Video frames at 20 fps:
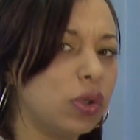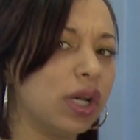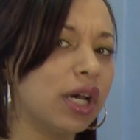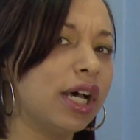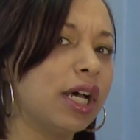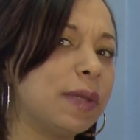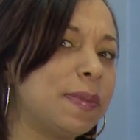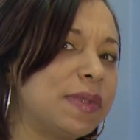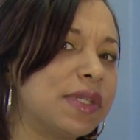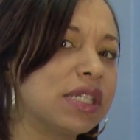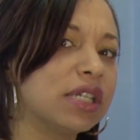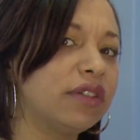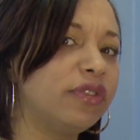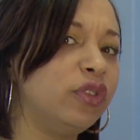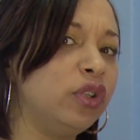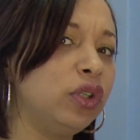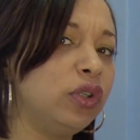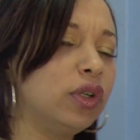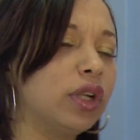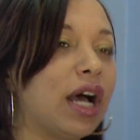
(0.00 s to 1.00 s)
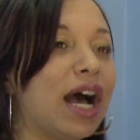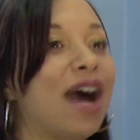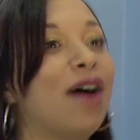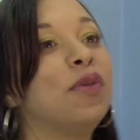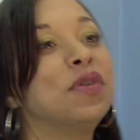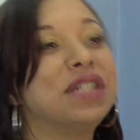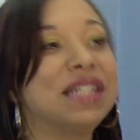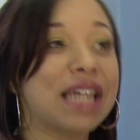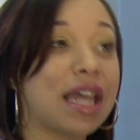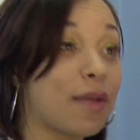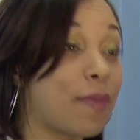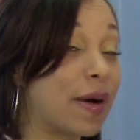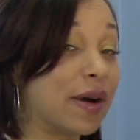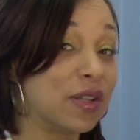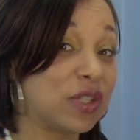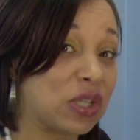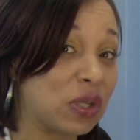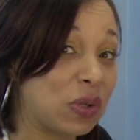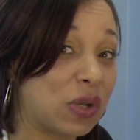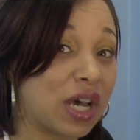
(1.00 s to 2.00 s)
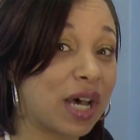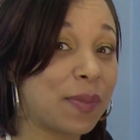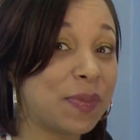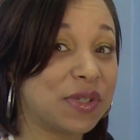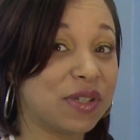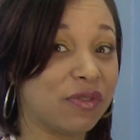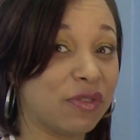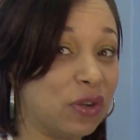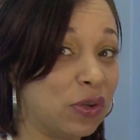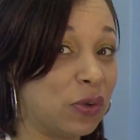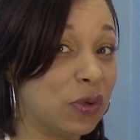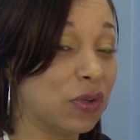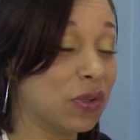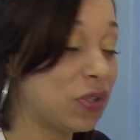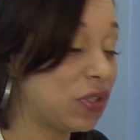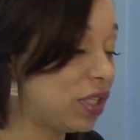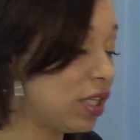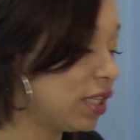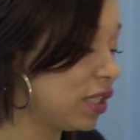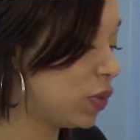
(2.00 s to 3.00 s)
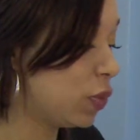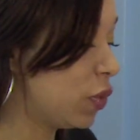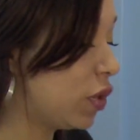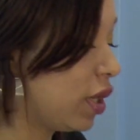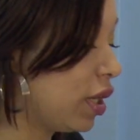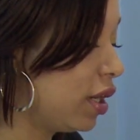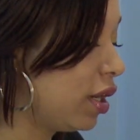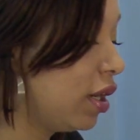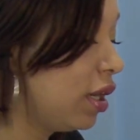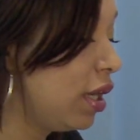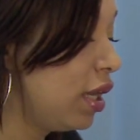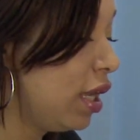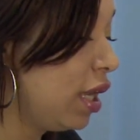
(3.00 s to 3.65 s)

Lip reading: cups of about 2 cups of noodles to this water.